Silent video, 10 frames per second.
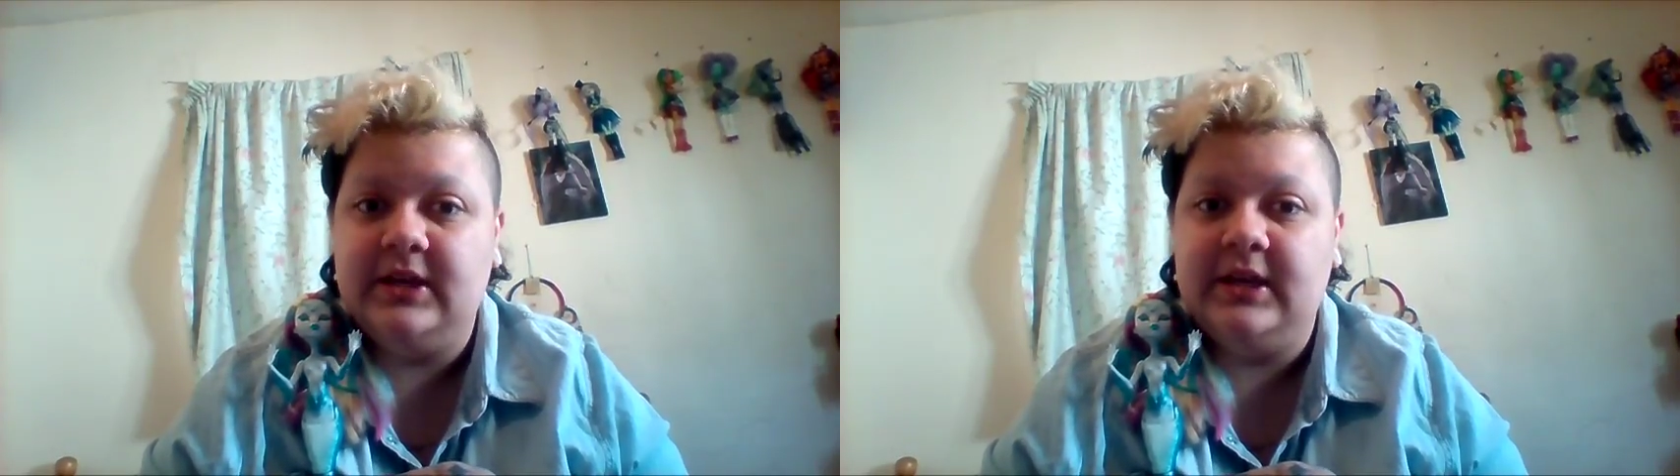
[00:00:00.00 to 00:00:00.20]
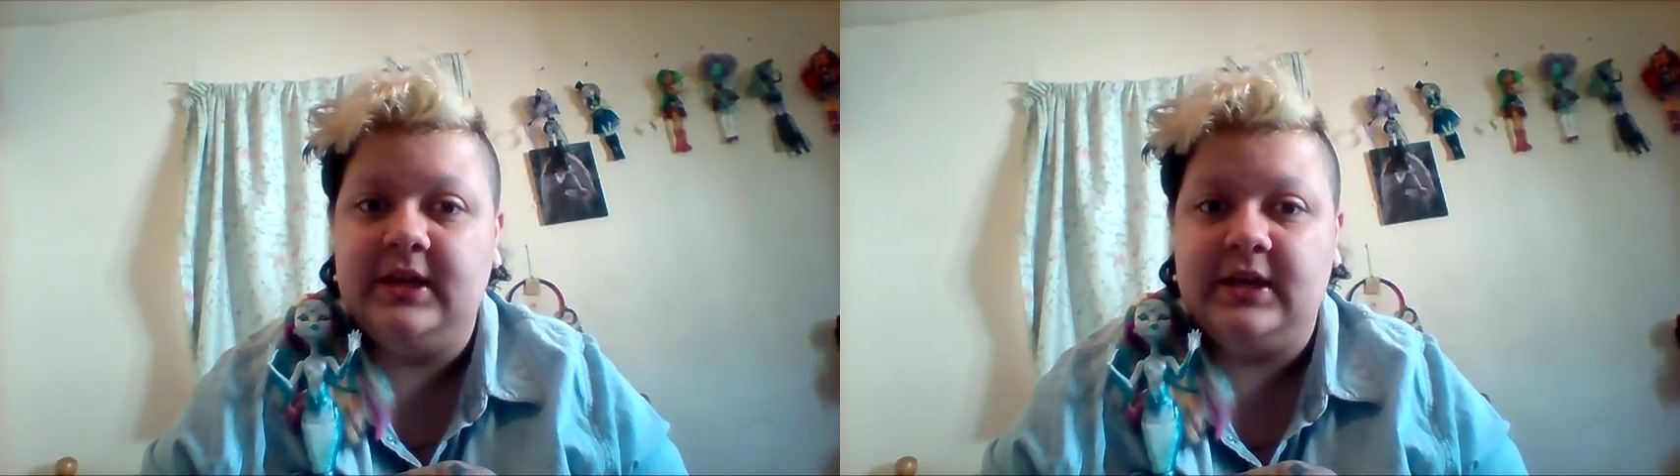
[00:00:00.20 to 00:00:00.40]

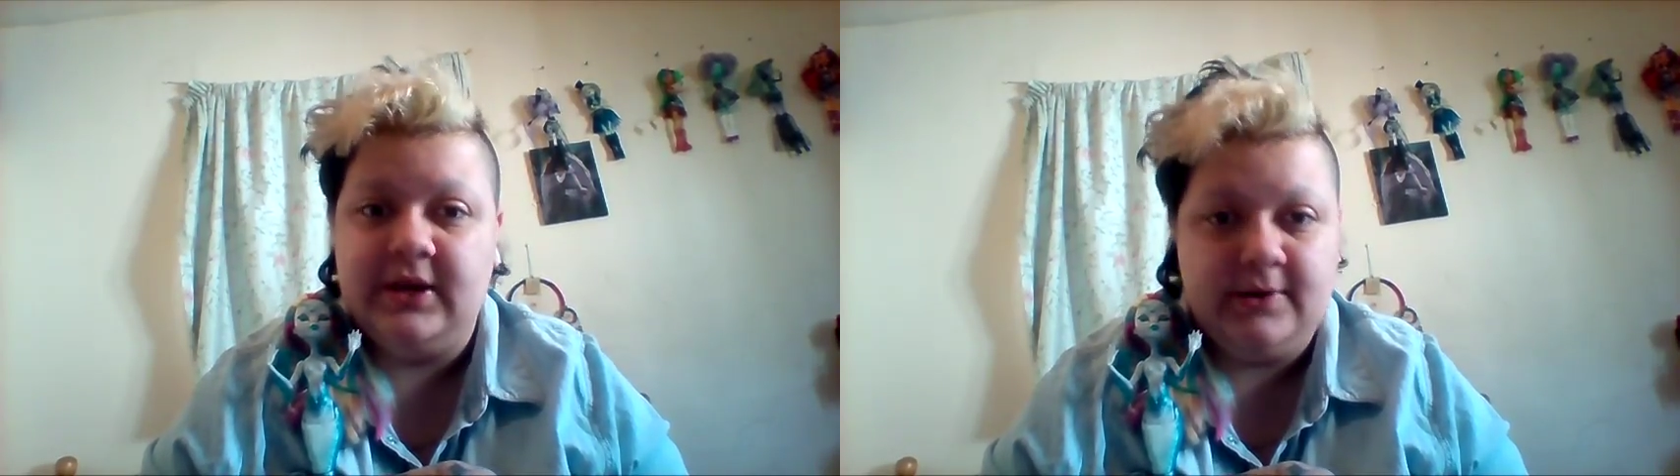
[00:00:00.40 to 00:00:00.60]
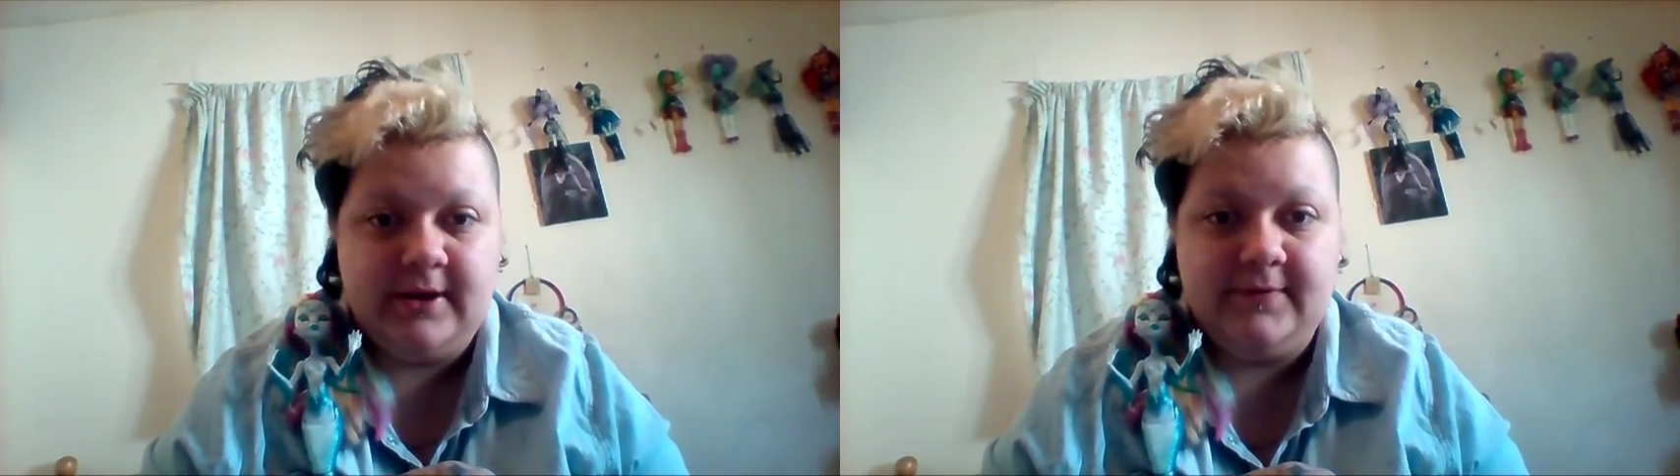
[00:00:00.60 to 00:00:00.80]
the
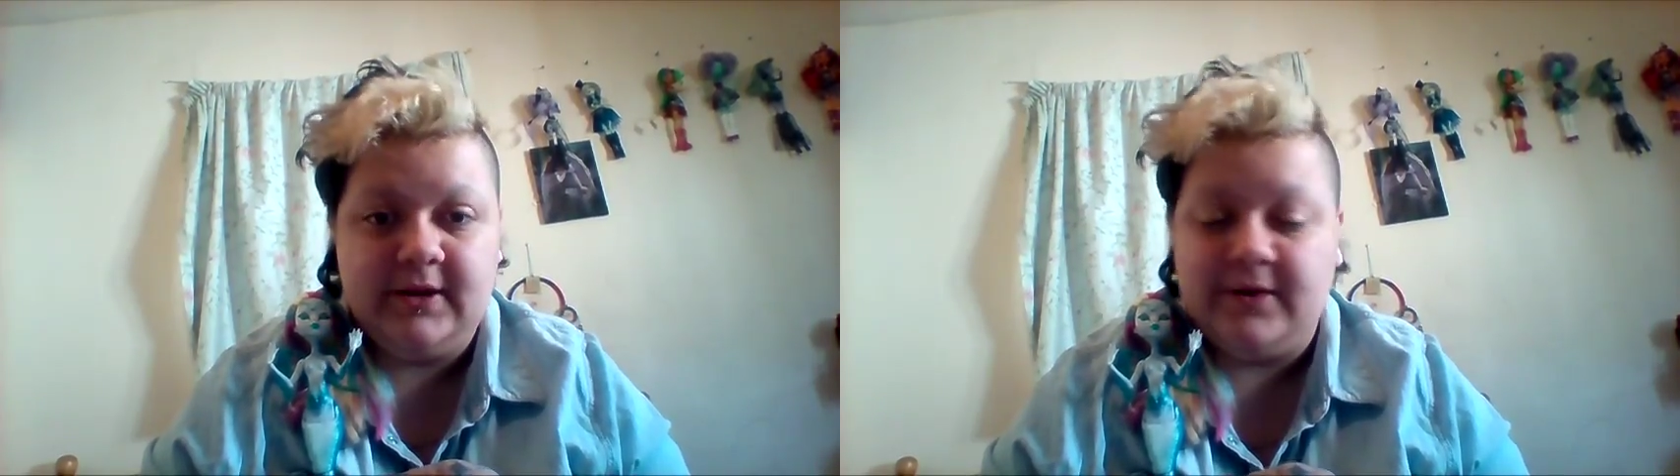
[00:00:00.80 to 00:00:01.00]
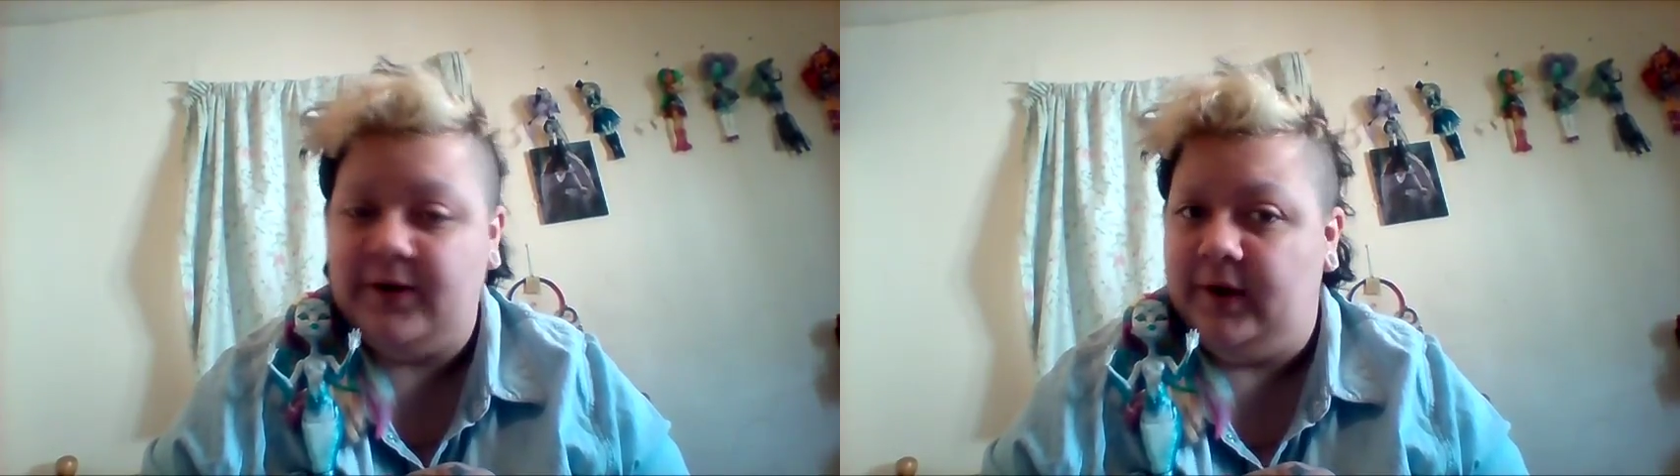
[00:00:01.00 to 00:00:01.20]
Q&A
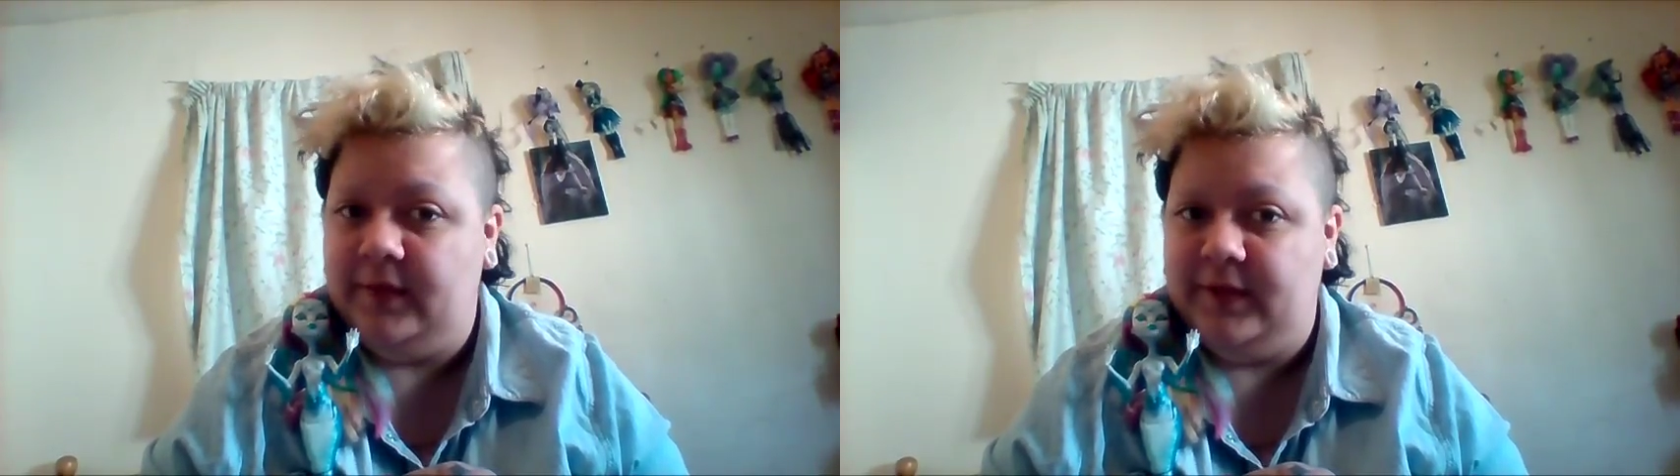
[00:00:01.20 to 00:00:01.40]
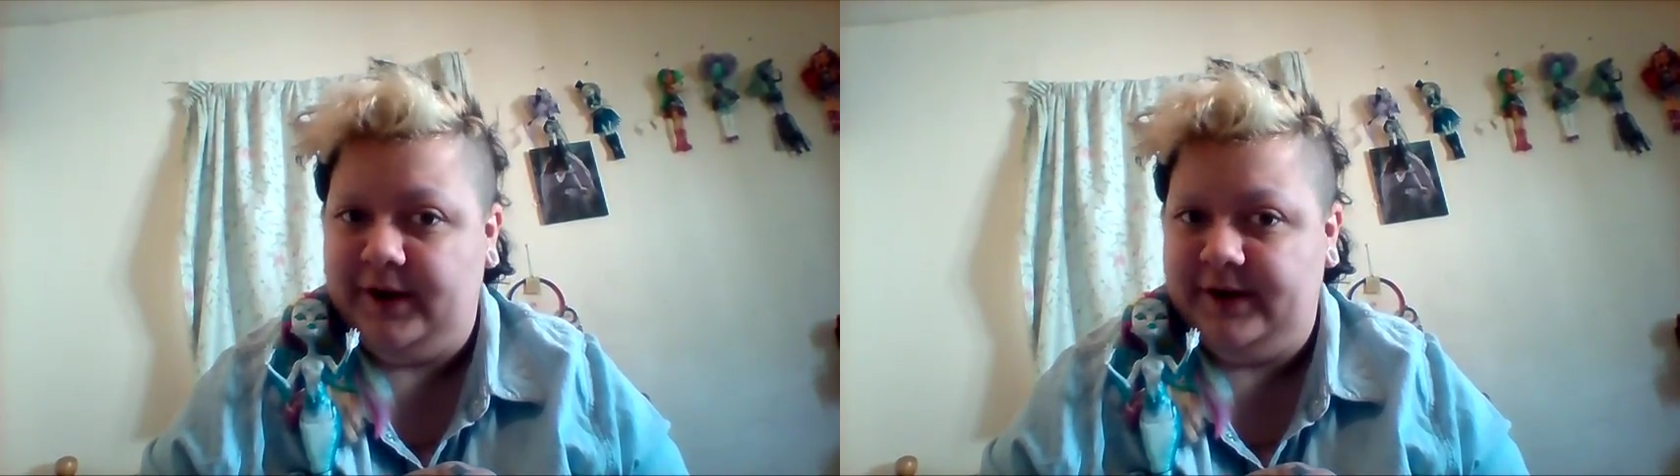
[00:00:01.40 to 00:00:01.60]
video
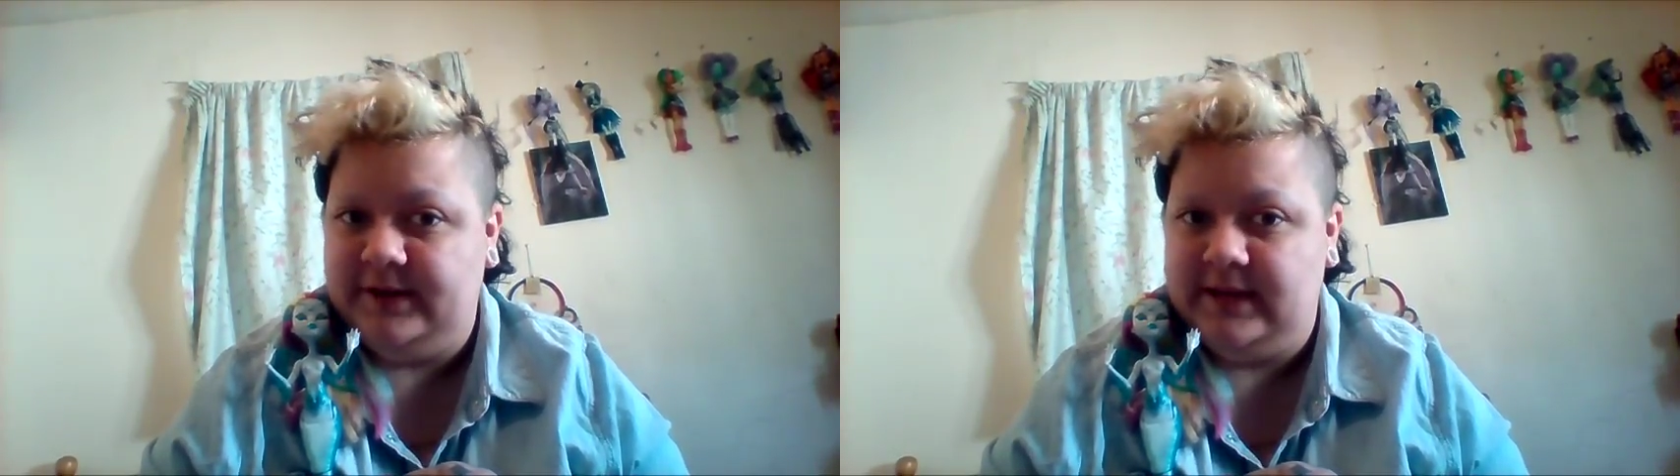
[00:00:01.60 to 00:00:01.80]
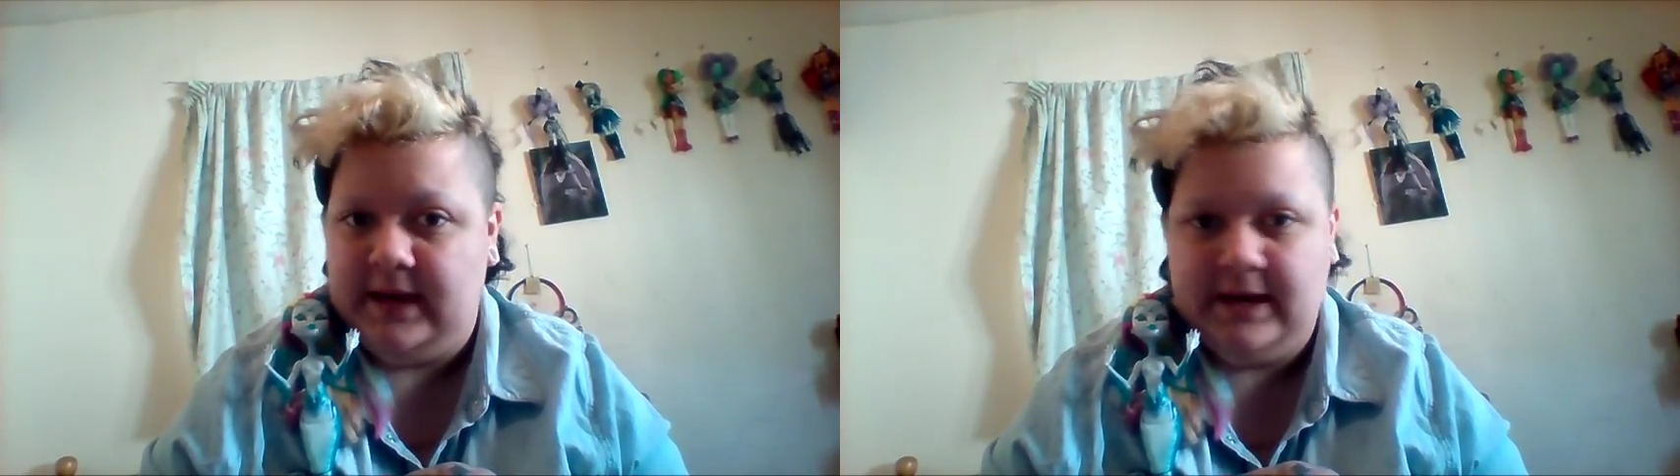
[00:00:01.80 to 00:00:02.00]
on
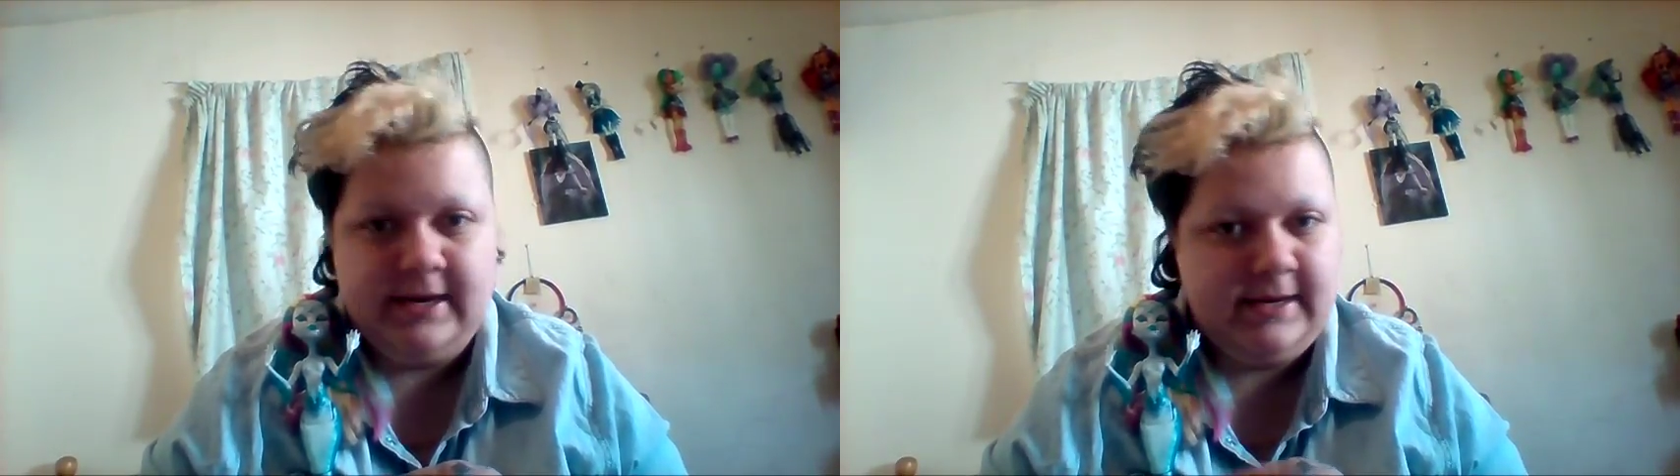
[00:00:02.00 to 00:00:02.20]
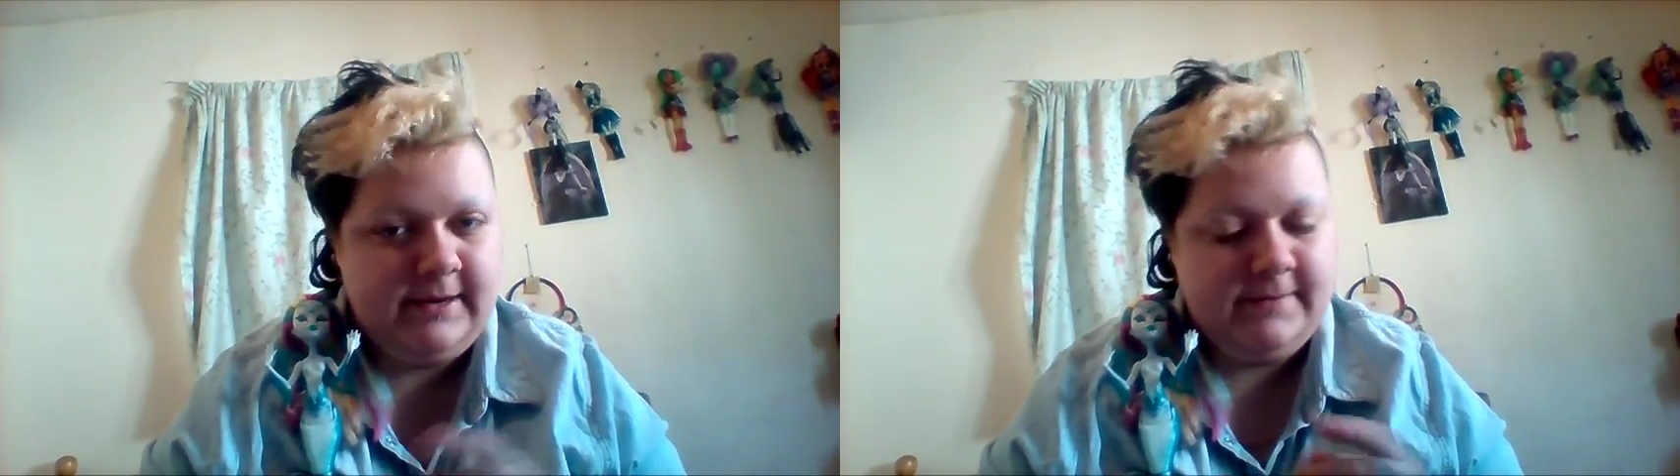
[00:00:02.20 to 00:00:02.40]

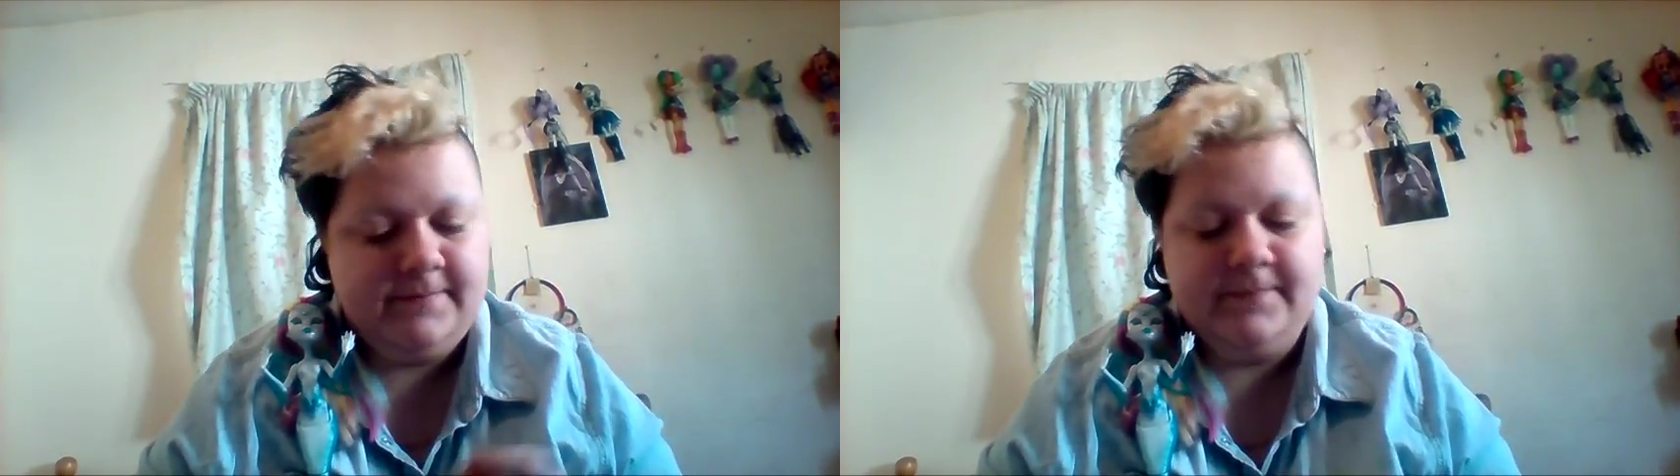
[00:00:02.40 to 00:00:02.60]
Thursday.